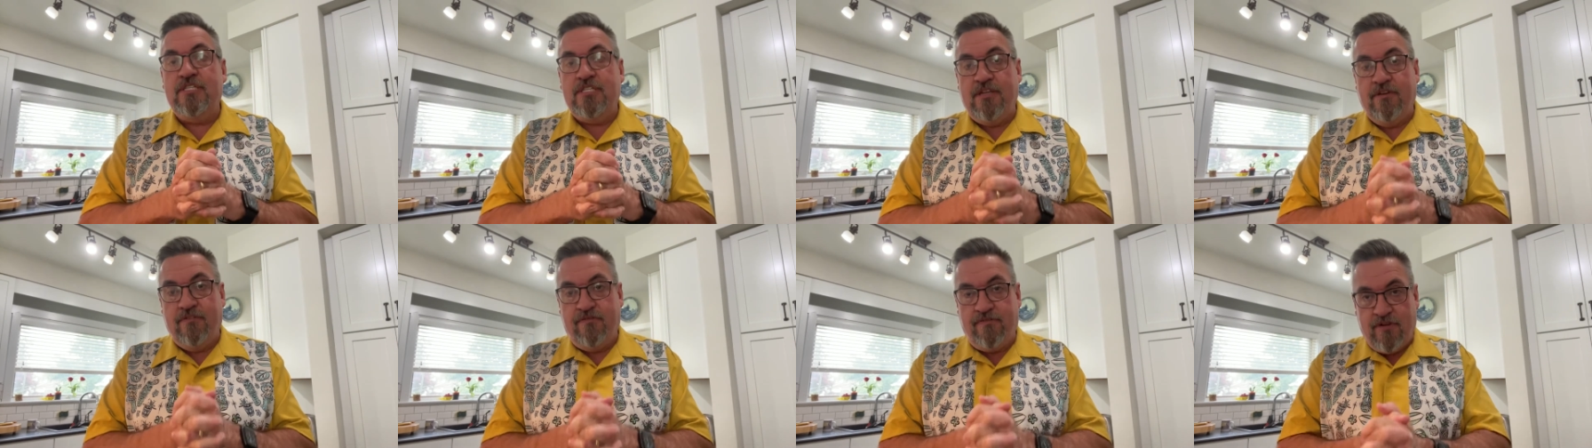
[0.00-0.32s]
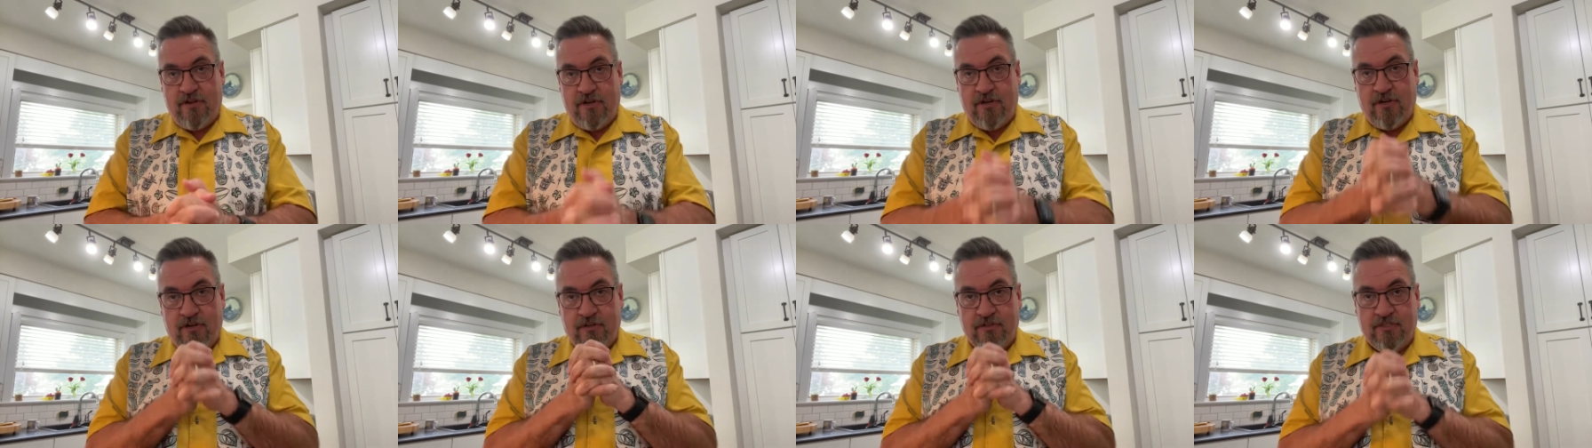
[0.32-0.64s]

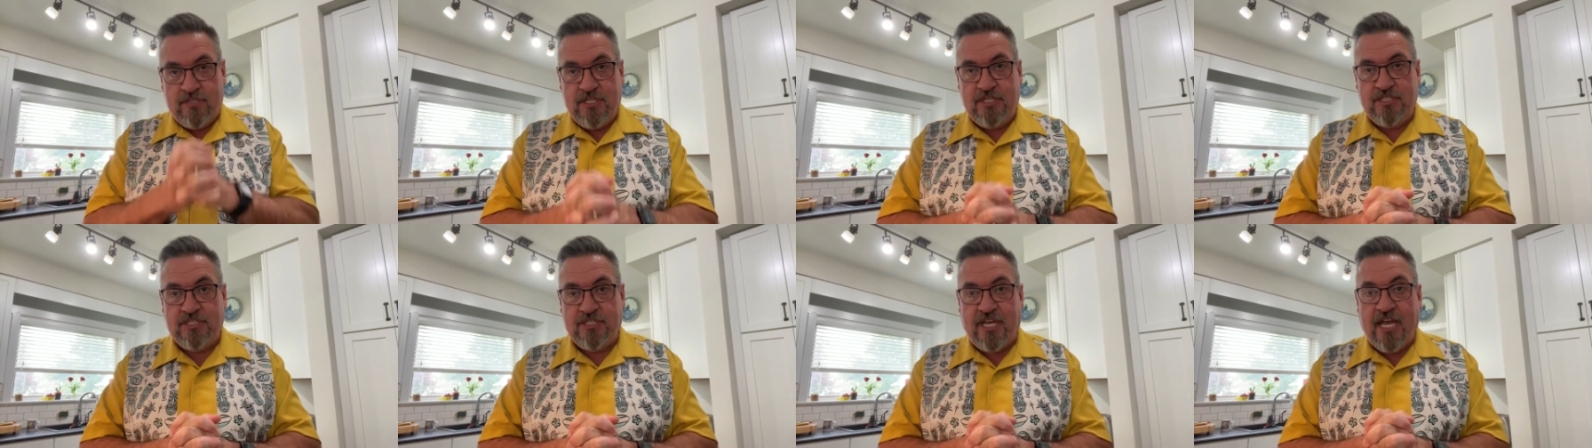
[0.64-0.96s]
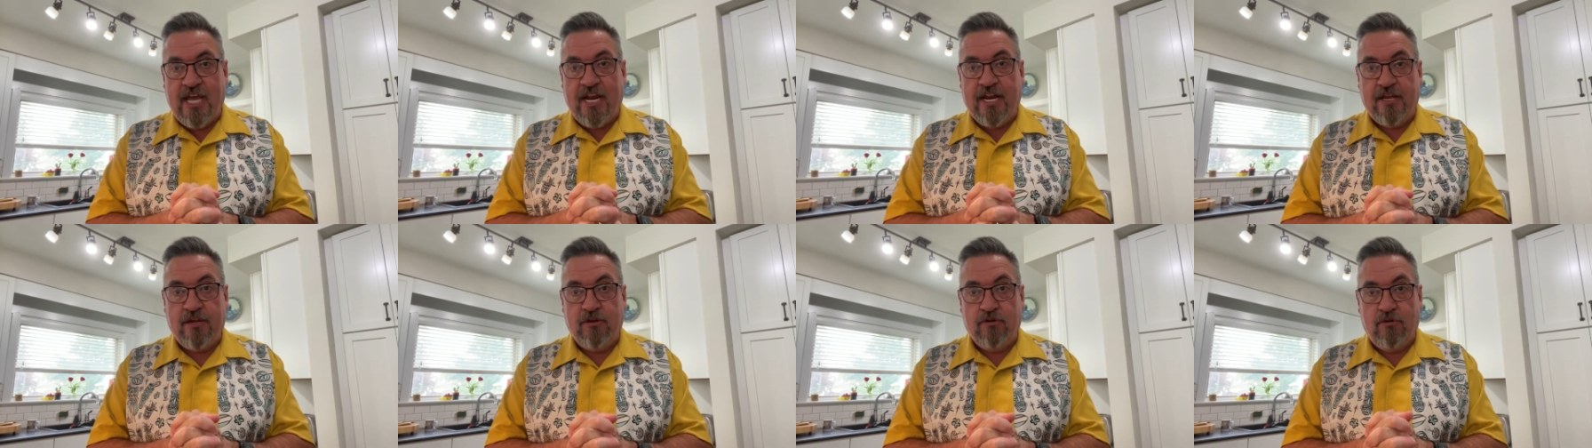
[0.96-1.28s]
difficulties
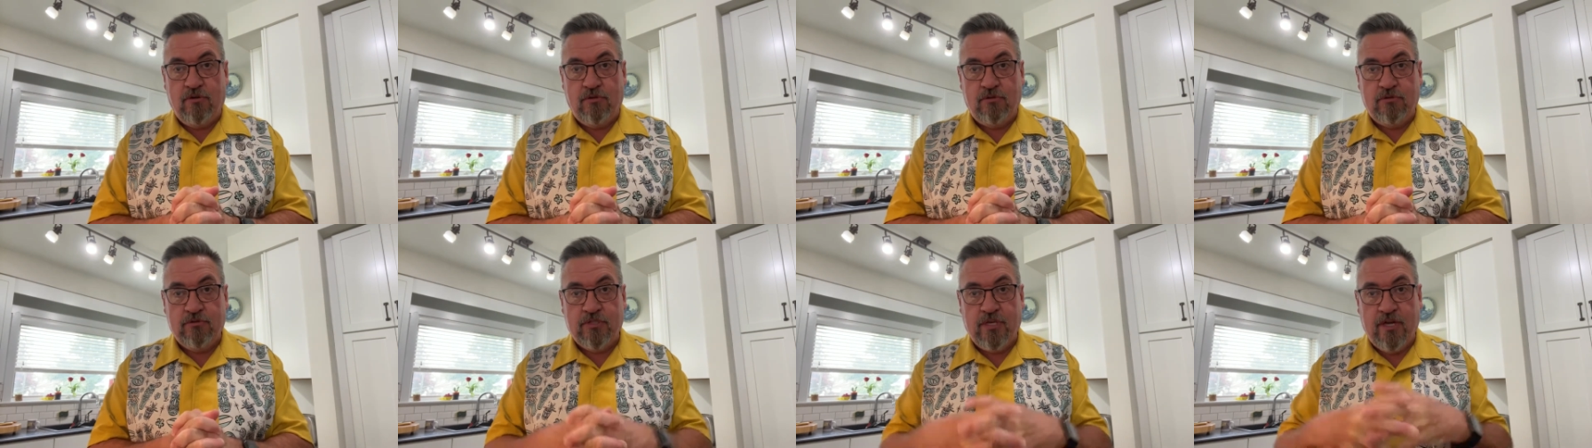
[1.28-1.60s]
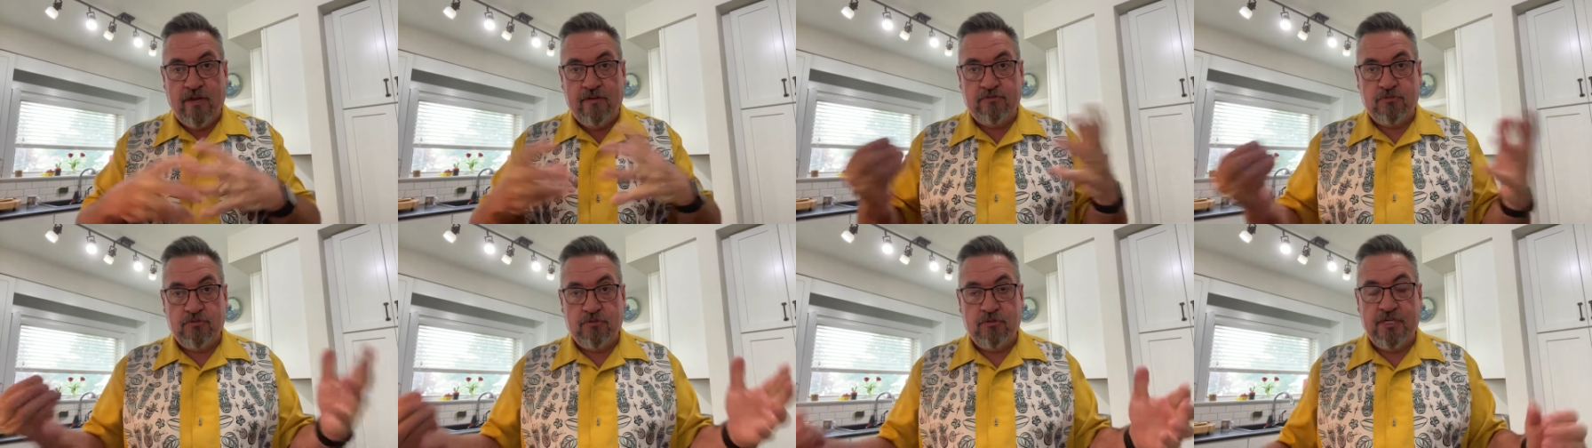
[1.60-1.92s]
getting hold
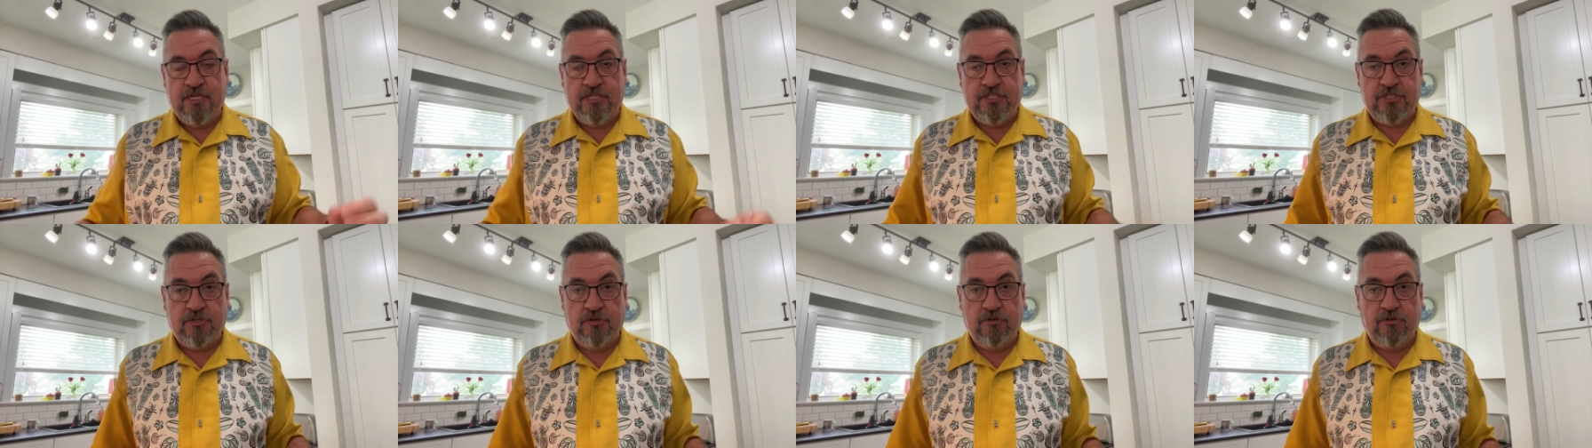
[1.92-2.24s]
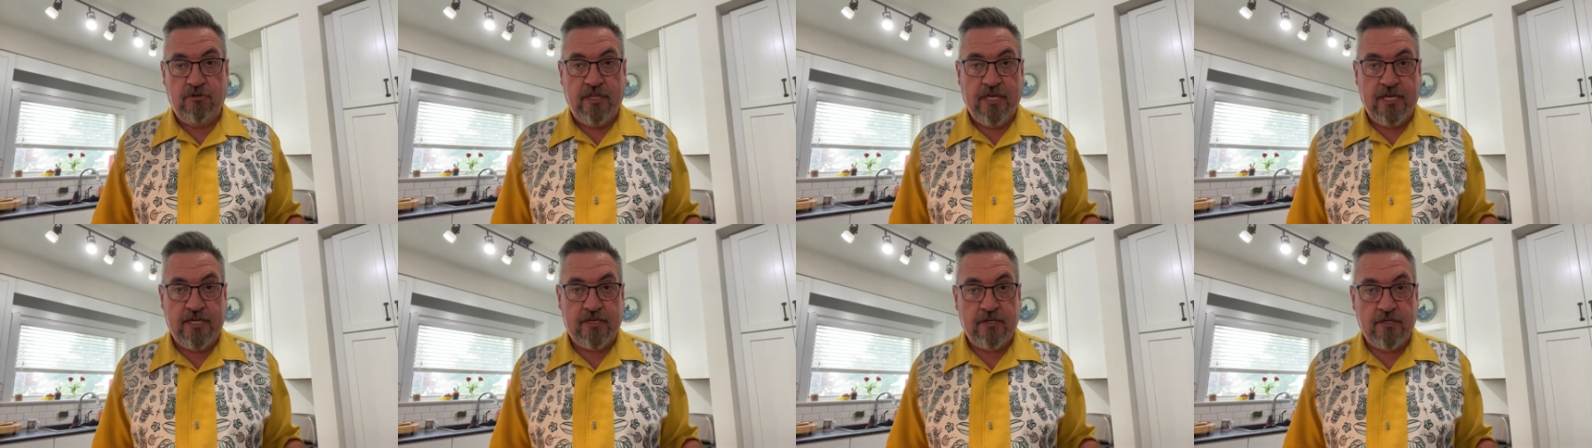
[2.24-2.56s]
of traditional
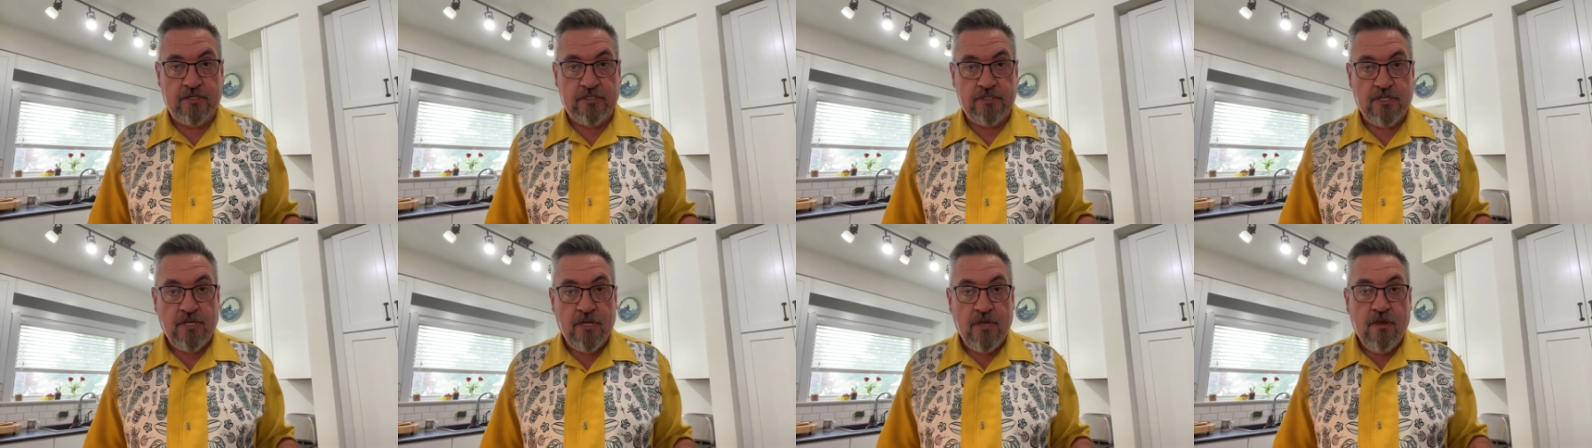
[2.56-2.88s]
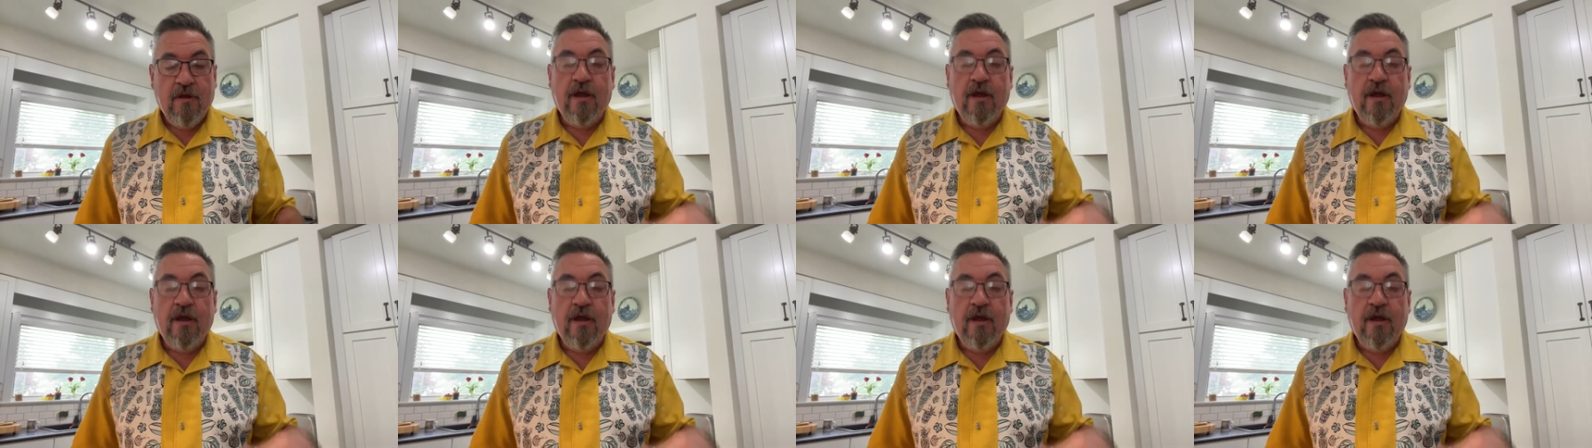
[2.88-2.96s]
liquors.